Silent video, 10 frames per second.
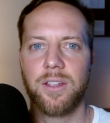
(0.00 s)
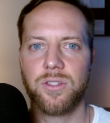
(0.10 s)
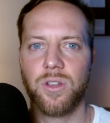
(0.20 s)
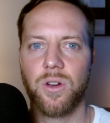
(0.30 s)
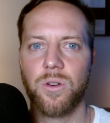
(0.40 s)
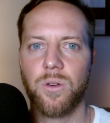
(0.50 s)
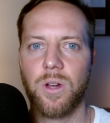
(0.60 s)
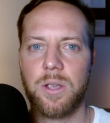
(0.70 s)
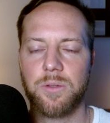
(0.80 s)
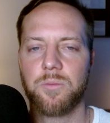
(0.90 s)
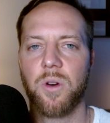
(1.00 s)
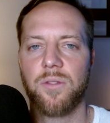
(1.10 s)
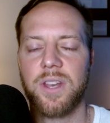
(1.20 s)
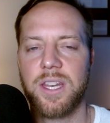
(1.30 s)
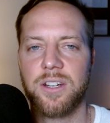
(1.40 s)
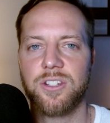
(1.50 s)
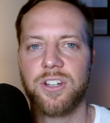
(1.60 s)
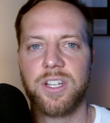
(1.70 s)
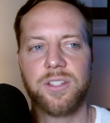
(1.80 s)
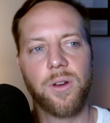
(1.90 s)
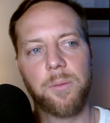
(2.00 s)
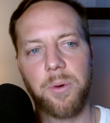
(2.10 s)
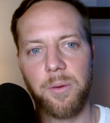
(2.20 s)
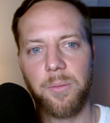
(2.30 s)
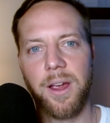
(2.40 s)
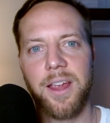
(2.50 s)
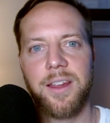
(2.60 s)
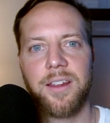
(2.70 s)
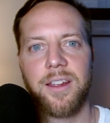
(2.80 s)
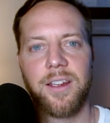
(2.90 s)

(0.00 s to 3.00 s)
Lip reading: So it was more of an inner journey. So I put my